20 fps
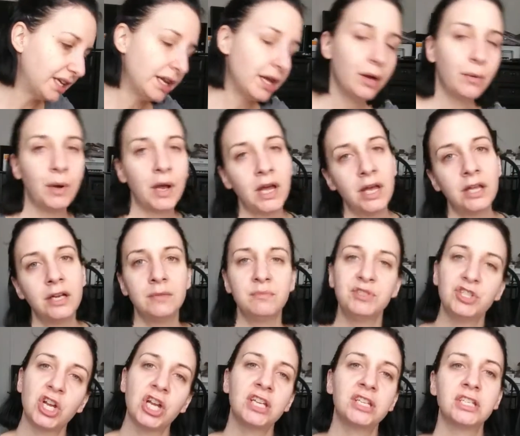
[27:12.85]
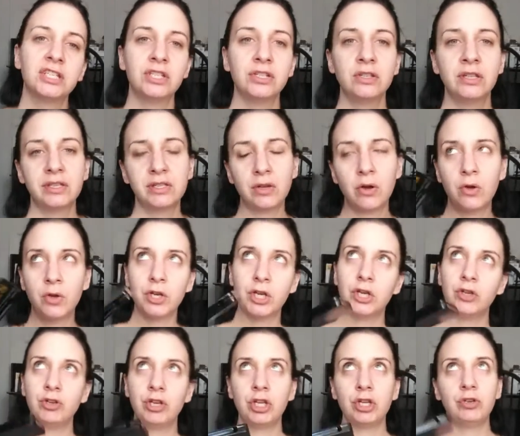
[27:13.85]
you know what, I'm trying to do this whole
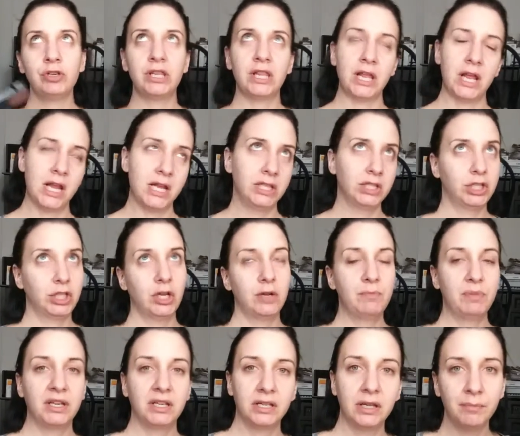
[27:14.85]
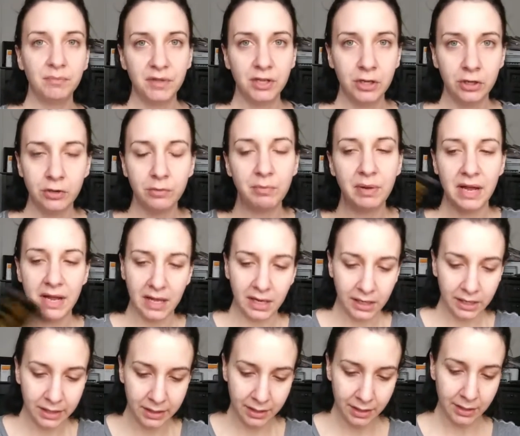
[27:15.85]
new nude thing. So I picked up the nude
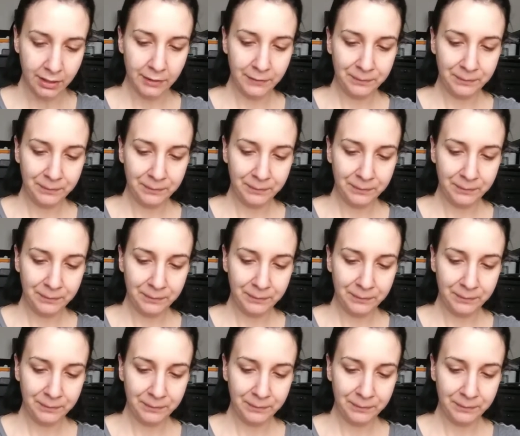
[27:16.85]
palette.